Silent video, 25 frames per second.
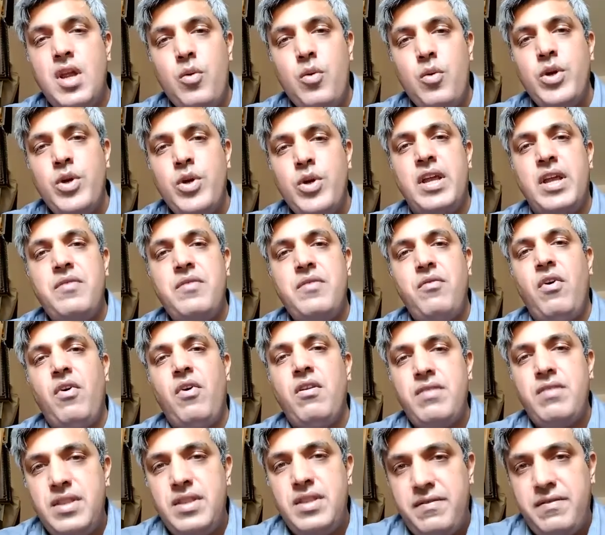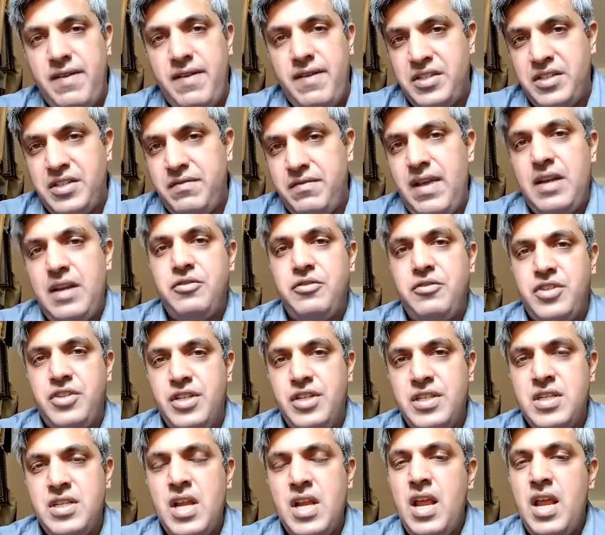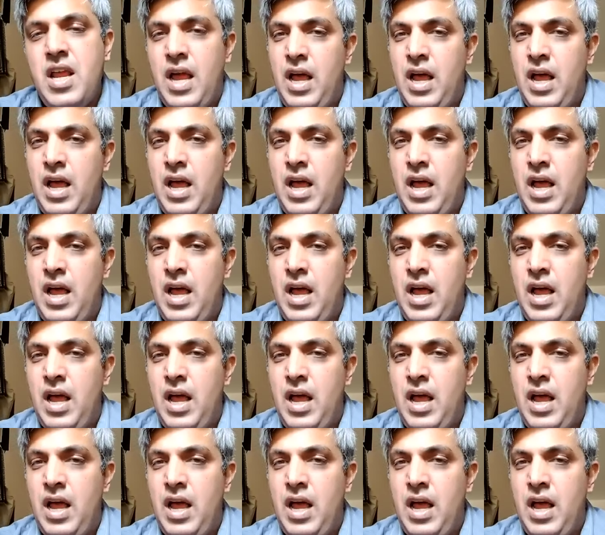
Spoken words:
which are involved in the fashion value chains.